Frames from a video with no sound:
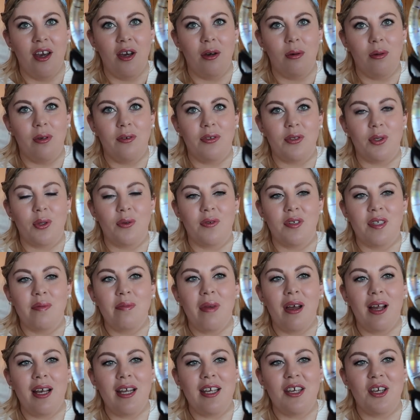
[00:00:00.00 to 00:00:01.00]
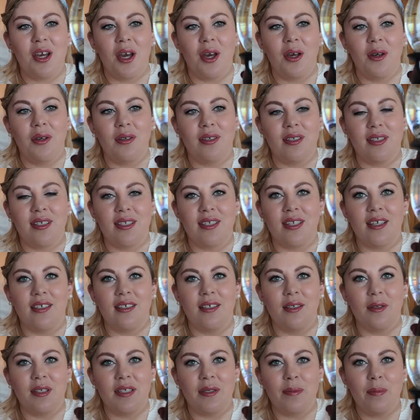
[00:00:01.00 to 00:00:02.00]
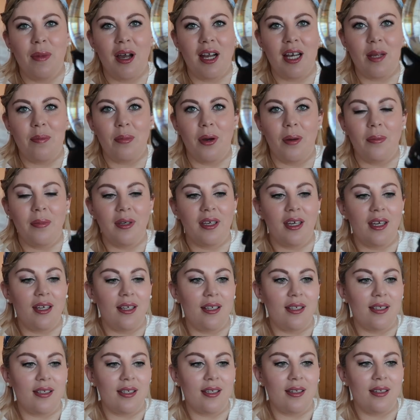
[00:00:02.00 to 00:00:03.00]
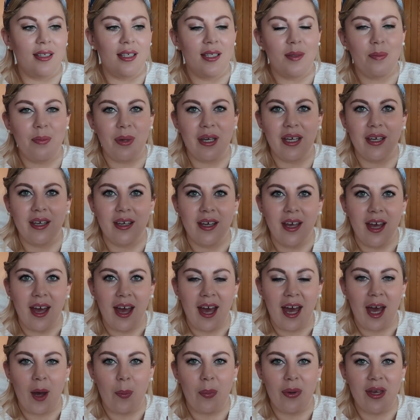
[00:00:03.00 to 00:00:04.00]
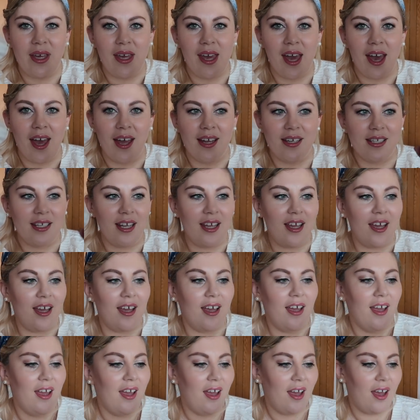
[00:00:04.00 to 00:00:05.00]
with sort of smiley ghosts and smiley pumpkins and this big happy cat here,